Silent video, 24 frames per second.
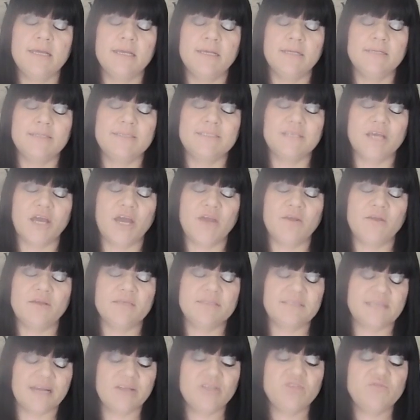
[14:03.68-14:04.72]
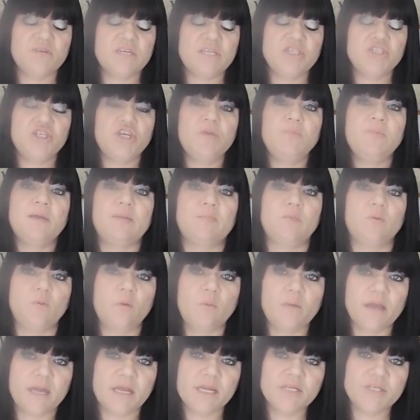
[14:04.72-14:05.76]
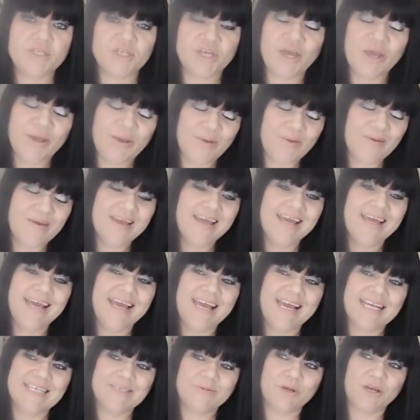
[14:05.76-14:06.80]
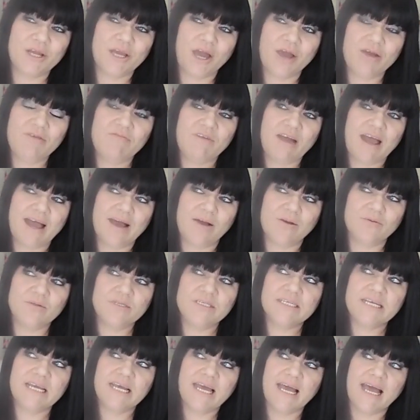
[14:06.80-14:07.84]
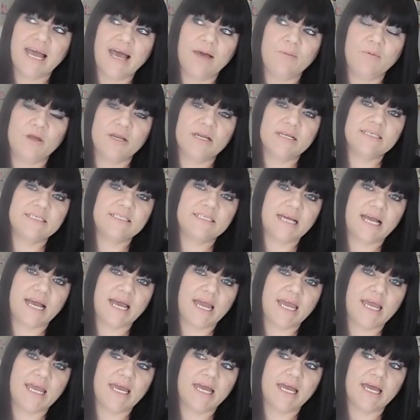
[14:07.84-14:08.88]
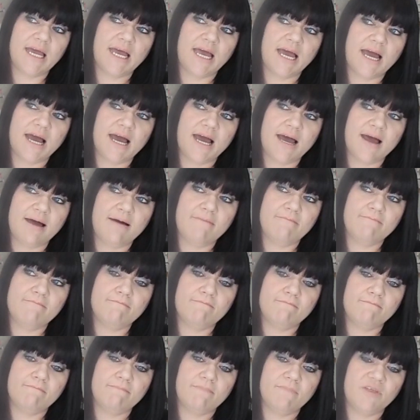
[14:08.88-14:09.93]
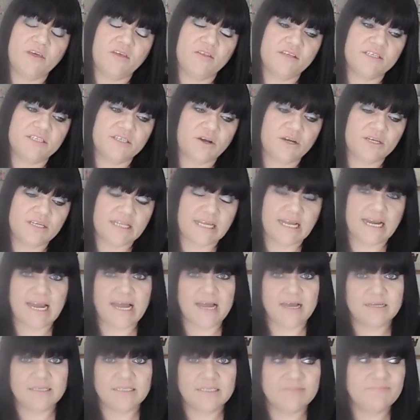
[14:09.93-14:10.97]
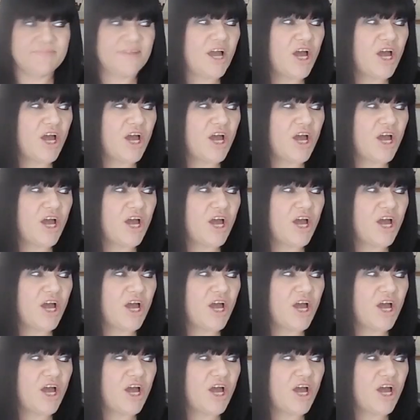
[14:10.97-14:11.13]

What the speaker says: So, it sounds really stupid, but what we're going to do is we're going to go round and we're going to stay the other side of the glass.